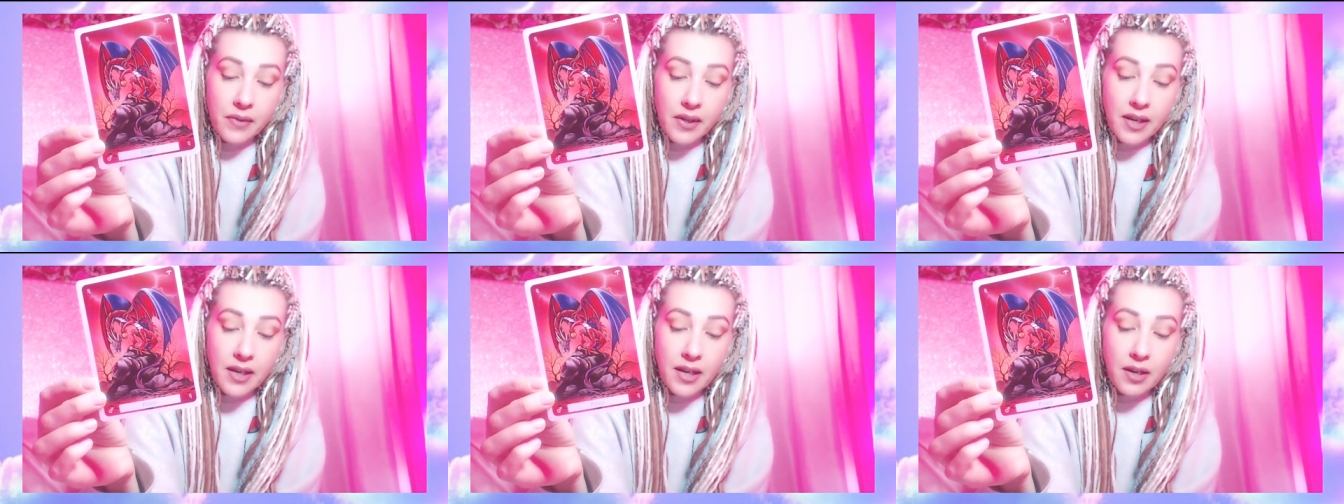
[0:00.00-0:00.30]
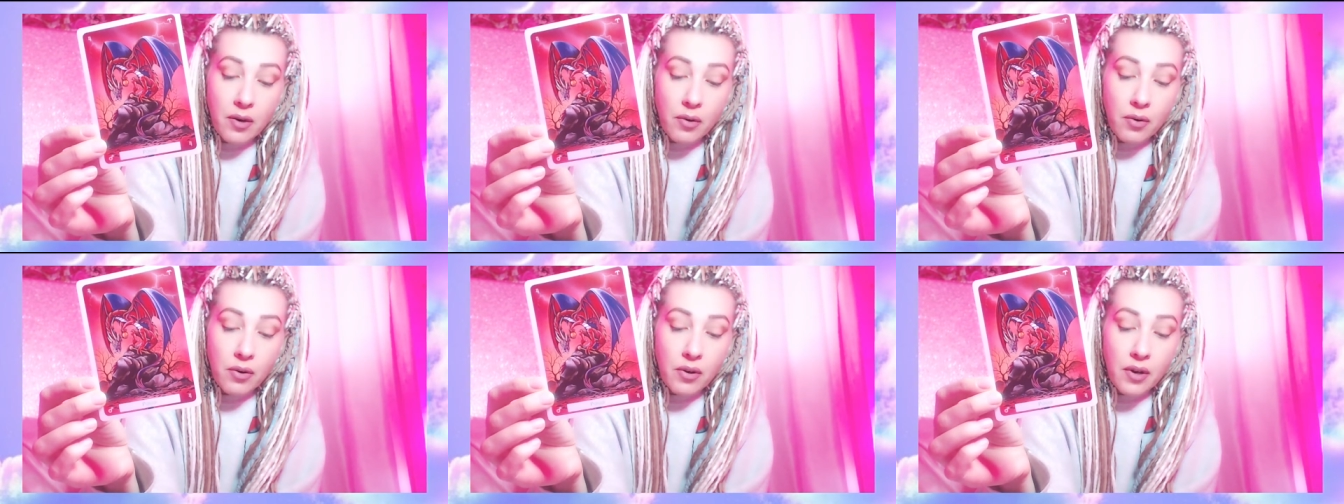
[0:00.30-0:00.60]
He,
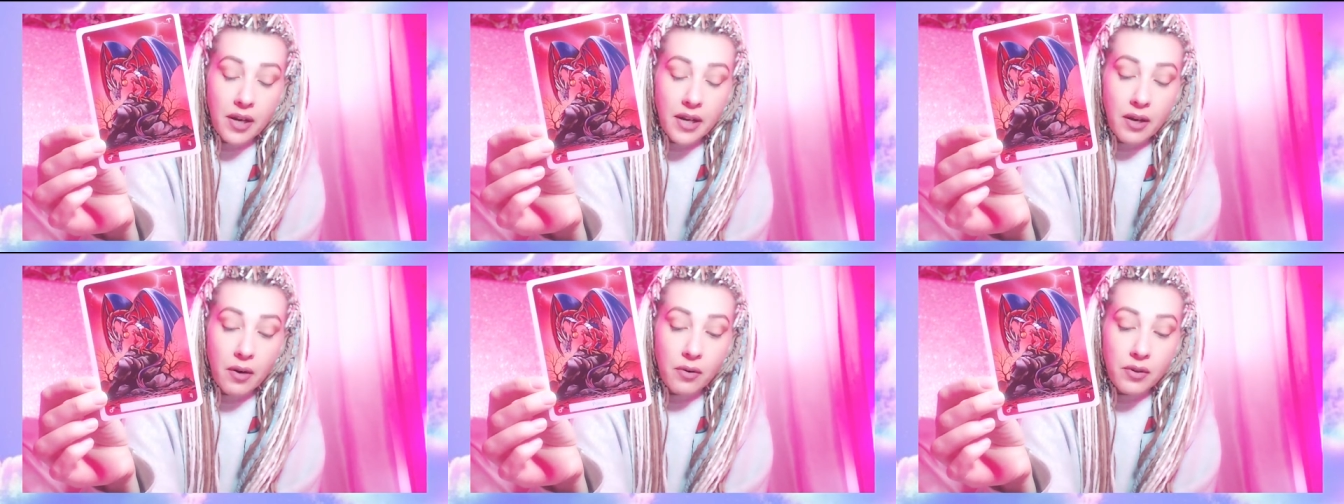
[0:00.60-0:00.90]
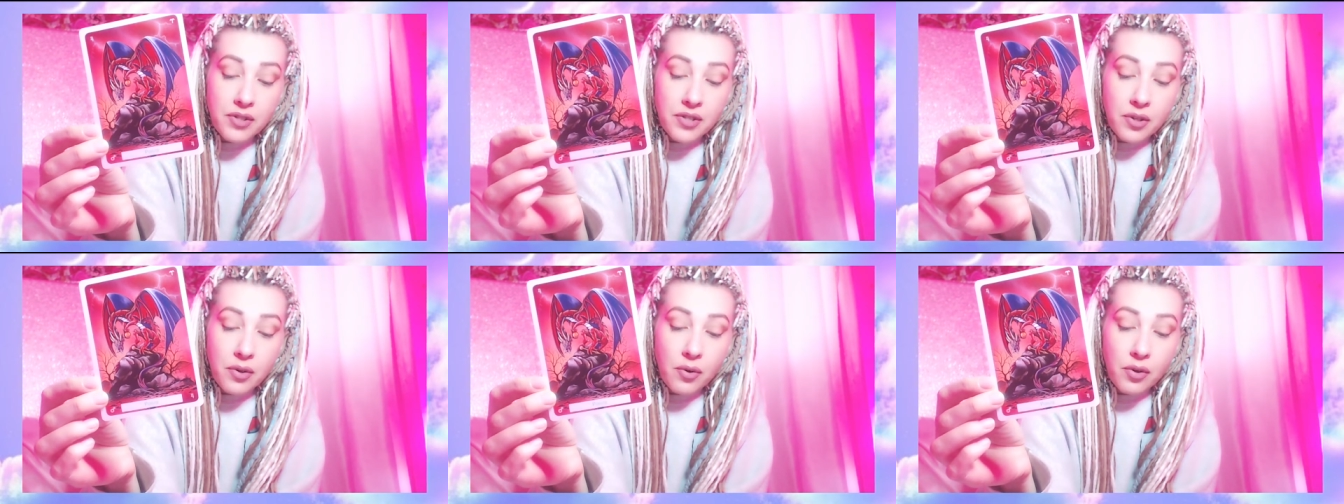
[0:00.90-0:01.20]
col- he
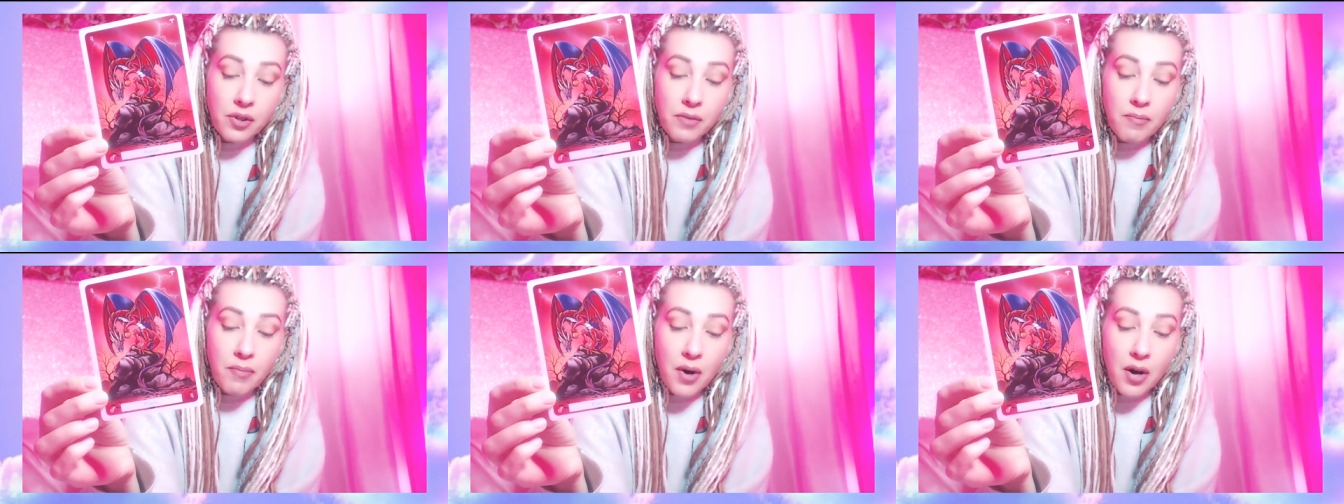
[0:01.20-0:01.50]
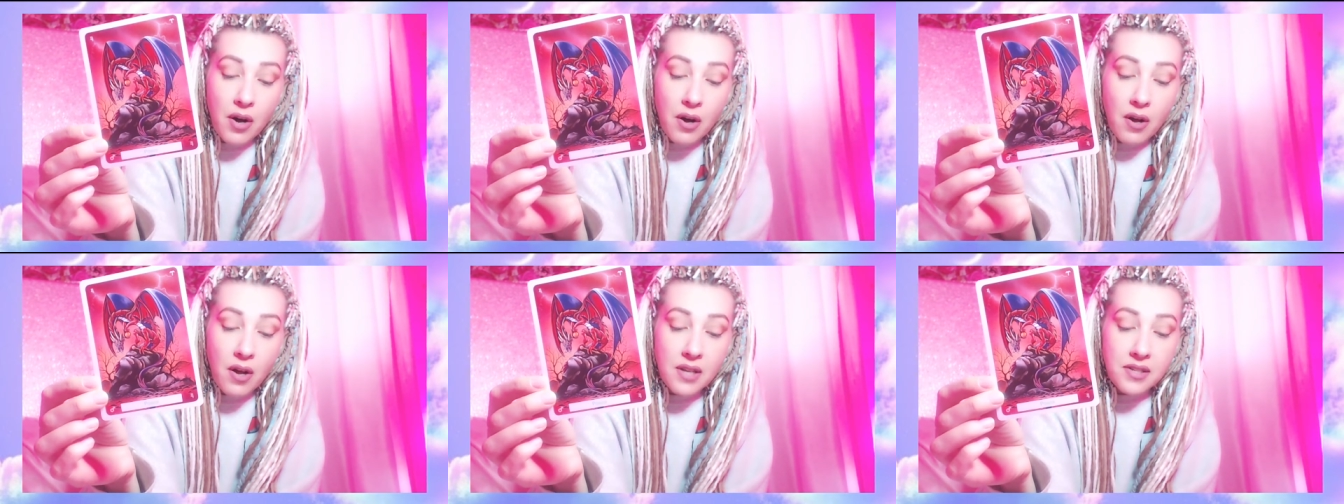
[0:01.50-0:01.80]
holds a golden
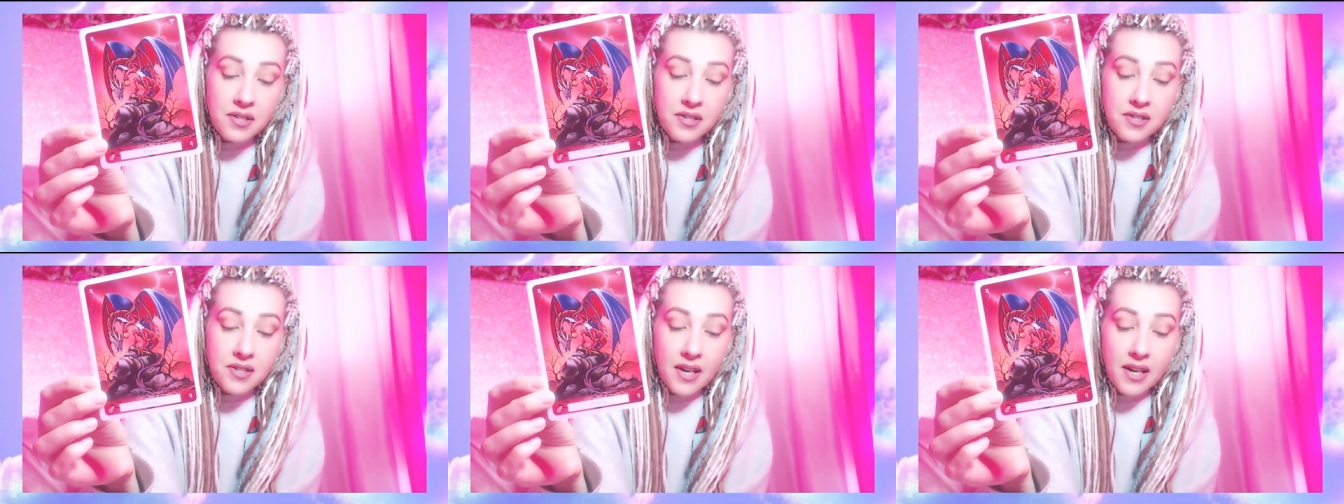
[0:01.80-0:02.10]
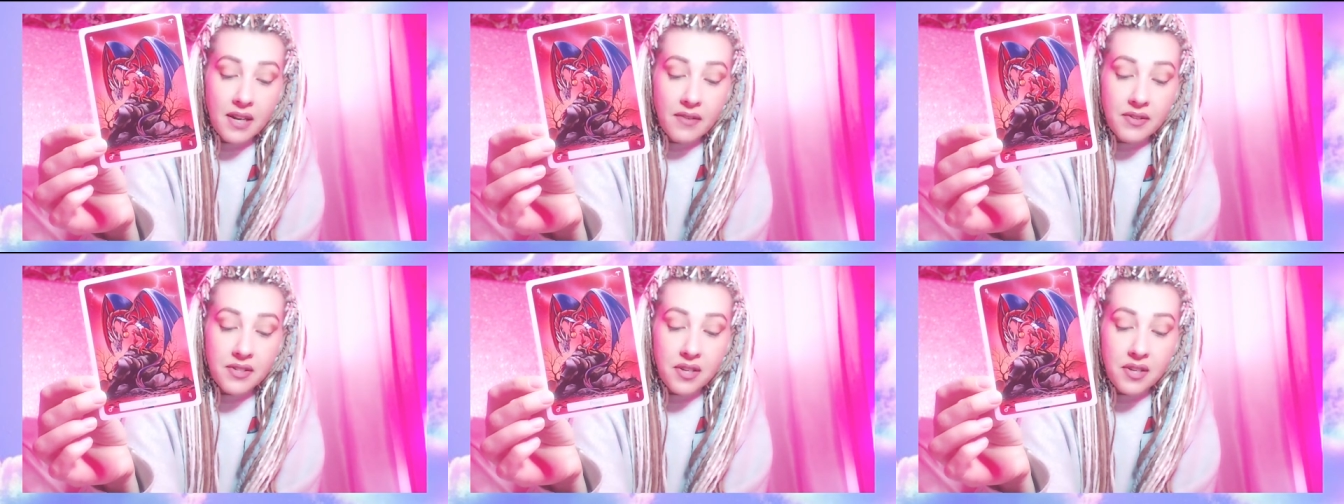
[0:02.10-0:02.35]
ball as a sign of his